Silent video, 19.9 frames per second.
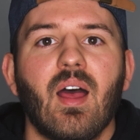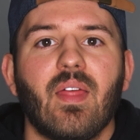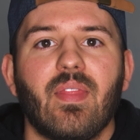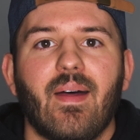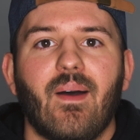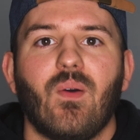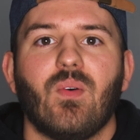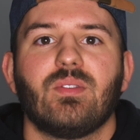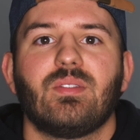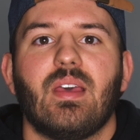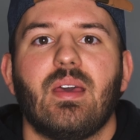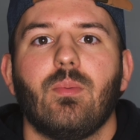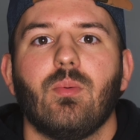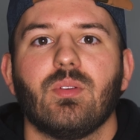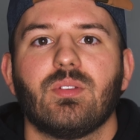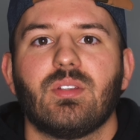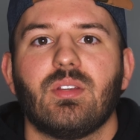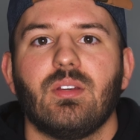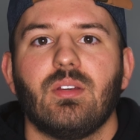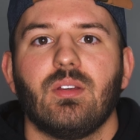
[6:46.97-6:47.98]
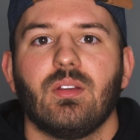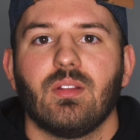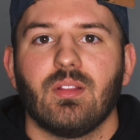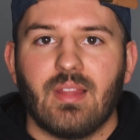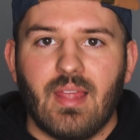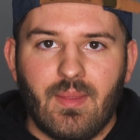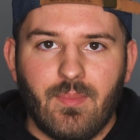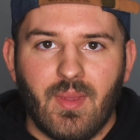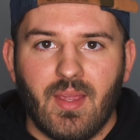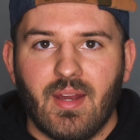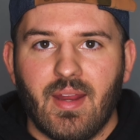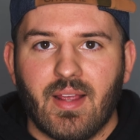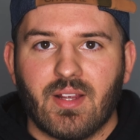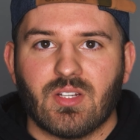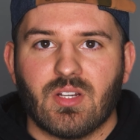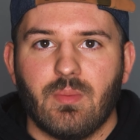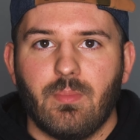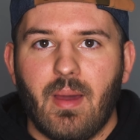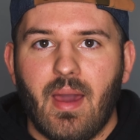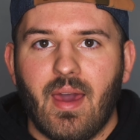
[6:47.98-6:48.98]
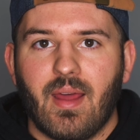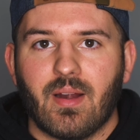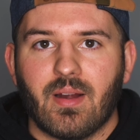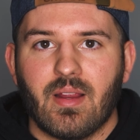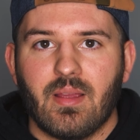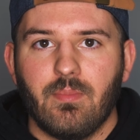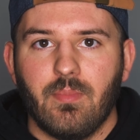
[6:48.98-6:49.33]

that was able to lend me an extra battery,